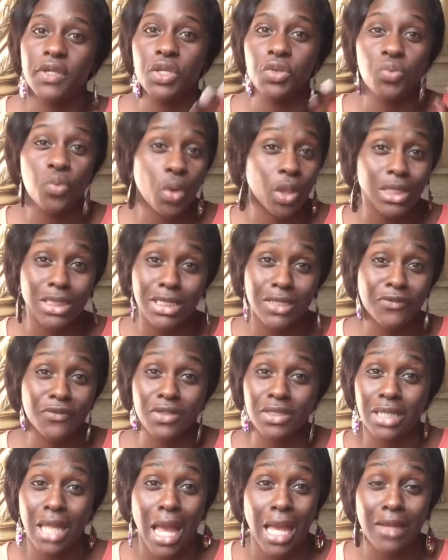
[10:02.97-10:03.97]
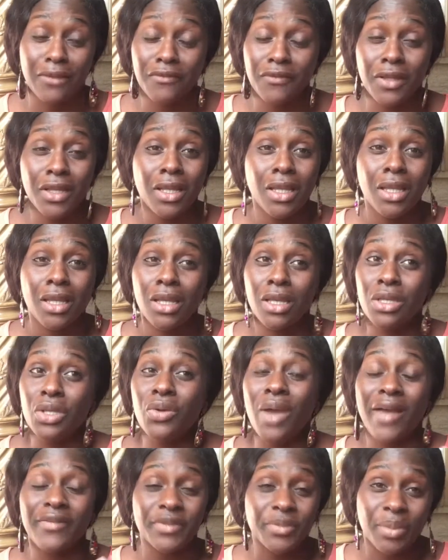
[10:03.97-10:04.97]
and you want a different life, you
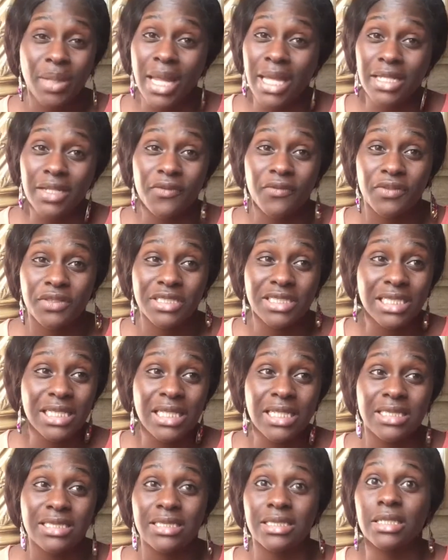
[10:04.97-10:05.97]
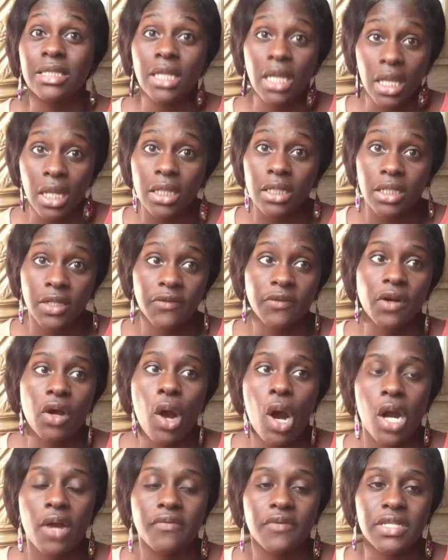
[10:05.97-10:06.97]
have to plant different seeds to get a different
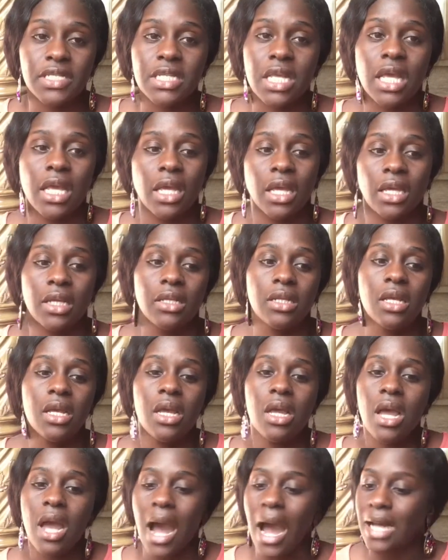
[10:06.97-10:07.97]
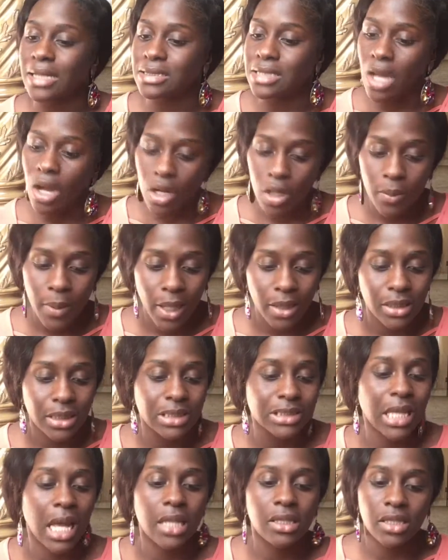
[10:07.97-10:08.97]
harvest. And I talk about
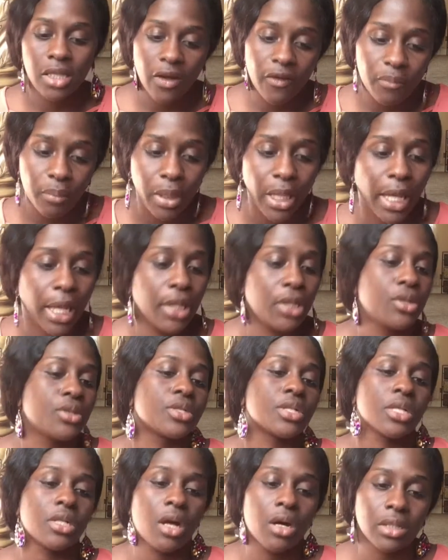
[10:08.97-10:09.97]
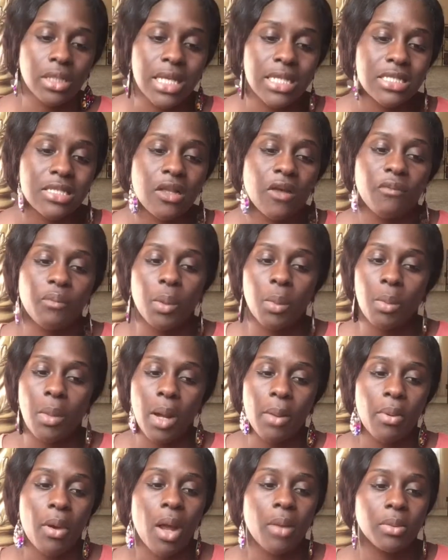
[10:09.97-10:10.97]
this. I love planners and all that stuff. But
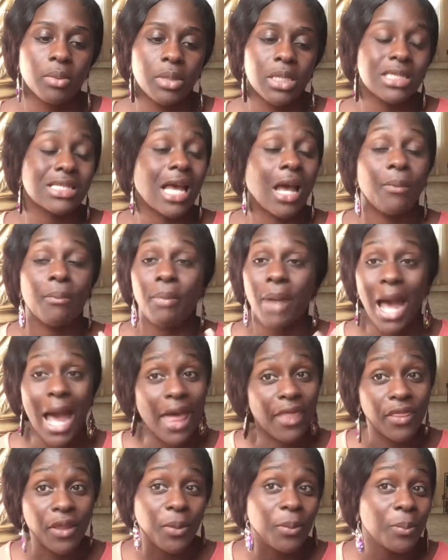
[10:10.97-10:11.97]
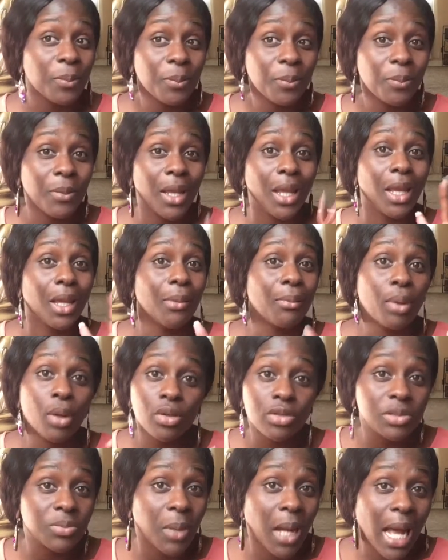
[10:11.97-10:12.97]
my problem is I buy them,
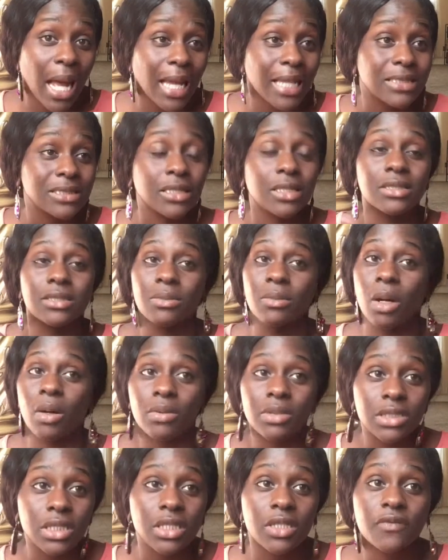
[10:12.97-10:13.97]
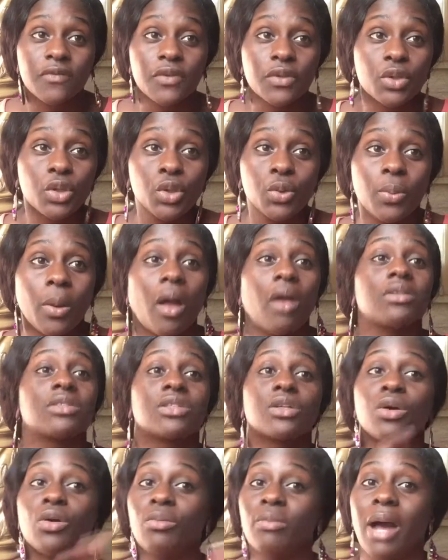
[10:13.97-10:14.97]
impulse buys, because I'm always looking for coupons
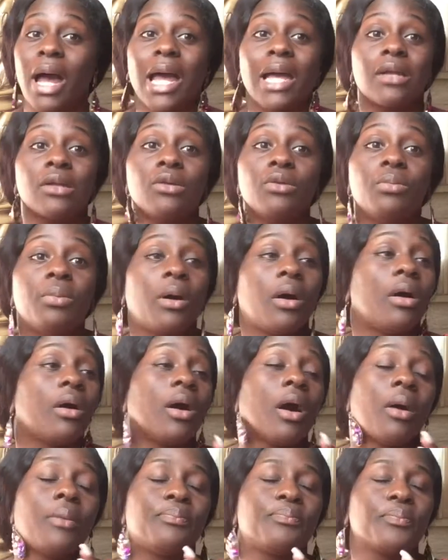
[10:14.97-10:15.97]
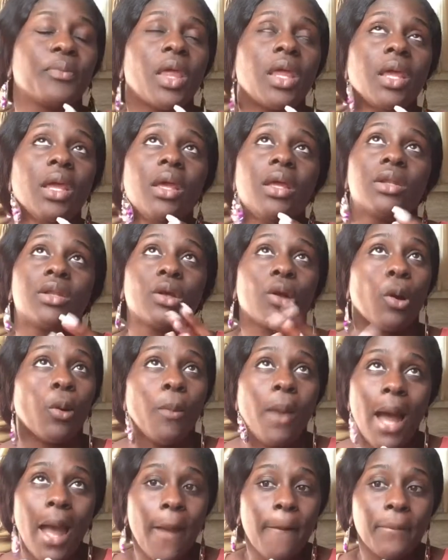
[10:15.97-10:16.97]
to go buy a coupon, to go
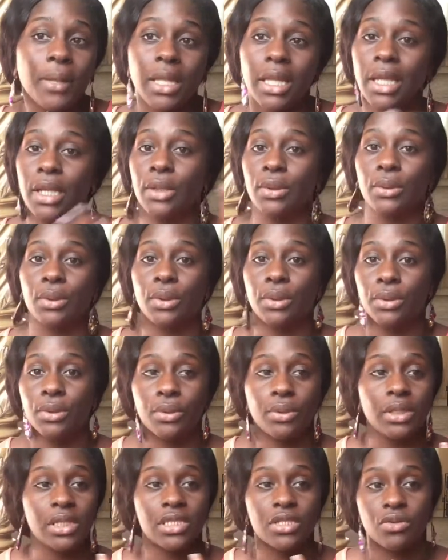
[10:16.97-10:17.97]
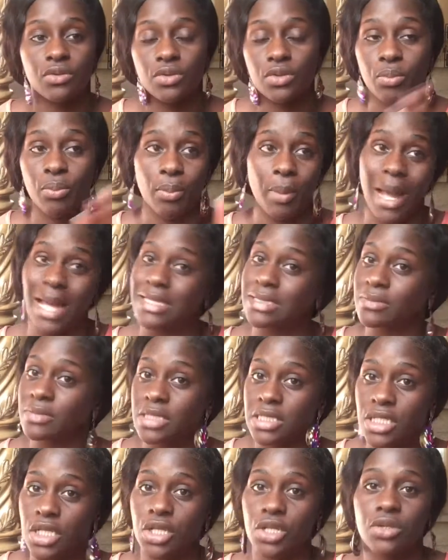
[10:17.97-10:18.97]
buy a planner or do this or to buy some
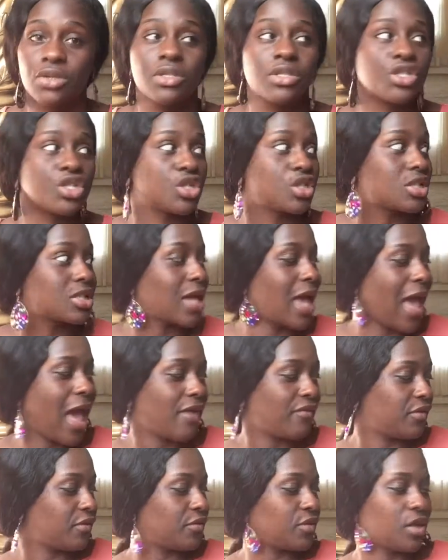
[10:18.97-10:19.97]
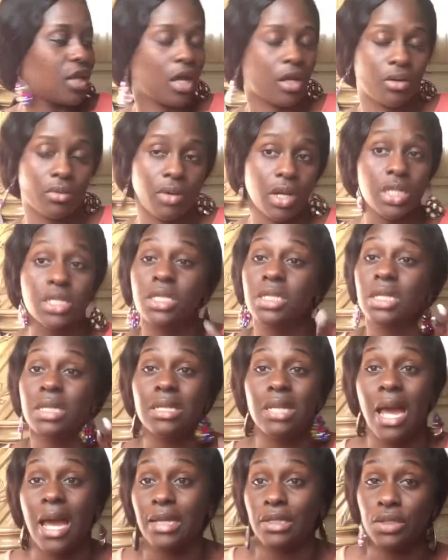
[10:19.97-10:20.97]
stickers just to have it for decoration
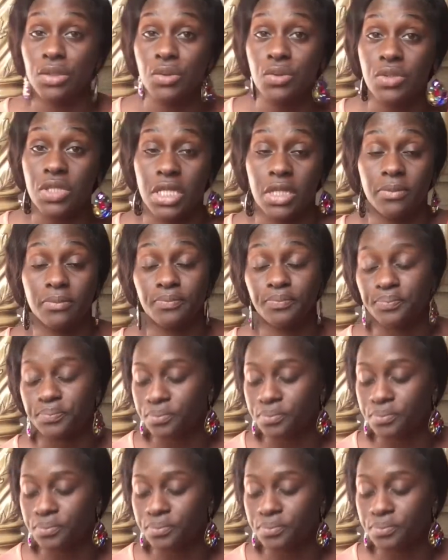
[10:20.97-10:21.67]
and not use it.